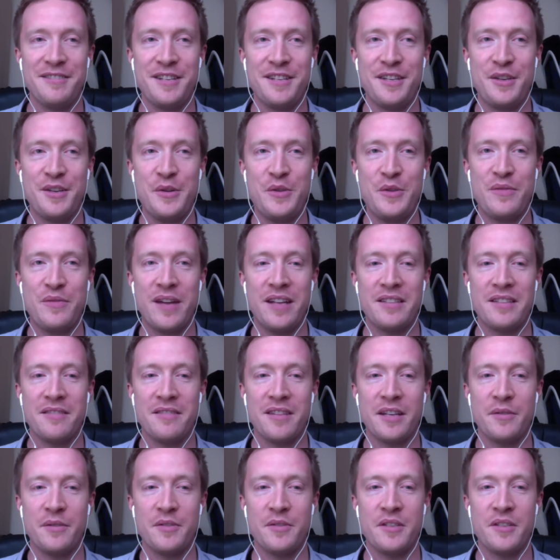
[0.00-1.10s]
huge fans of
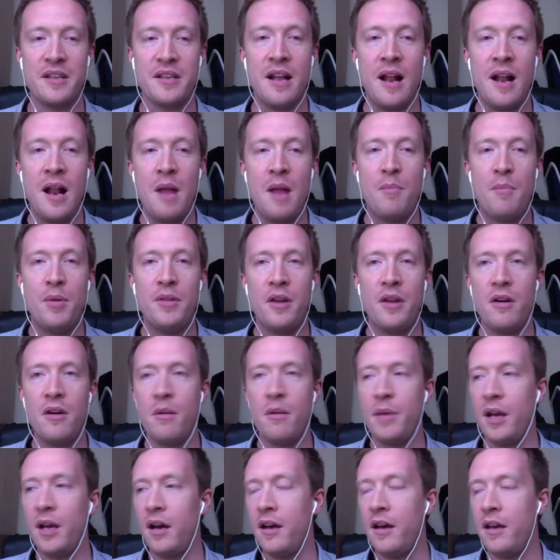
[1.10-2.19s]
languages. But no, I
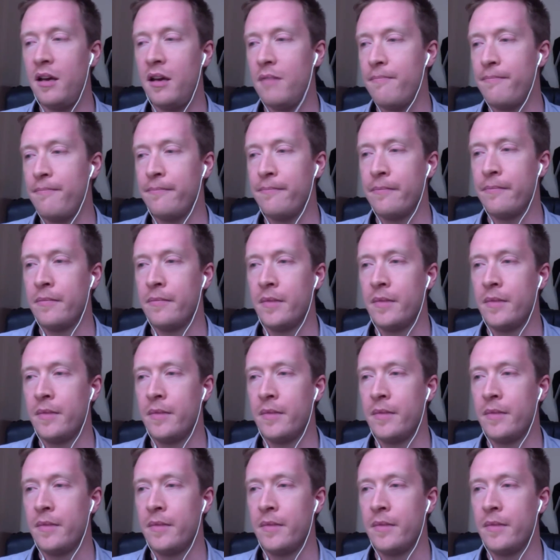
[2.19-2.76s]
mean, I'm